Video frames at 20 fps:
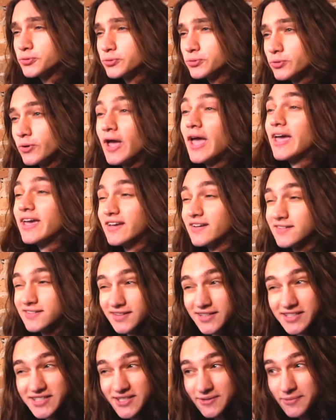Hey, at
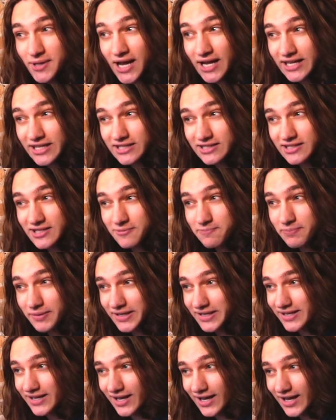least I'm not eating it,
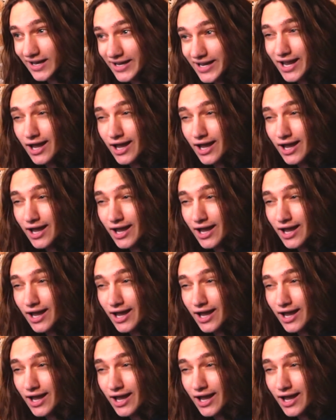big guy.